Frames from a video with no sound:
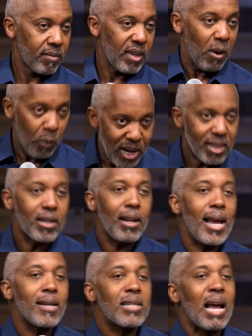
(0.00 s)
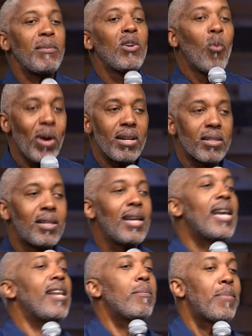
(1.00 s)
And when is the last time you witnessed to
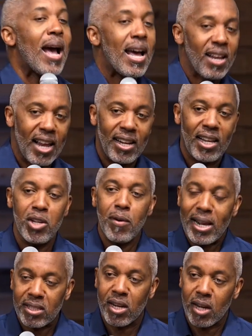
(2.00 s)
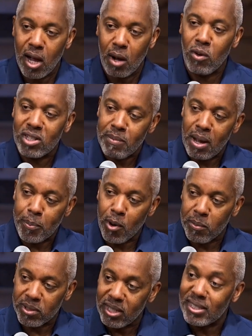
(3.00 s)
anybody and then you're asking God, what is my
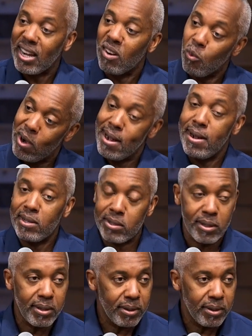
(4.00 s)
purpose? He said, a witness.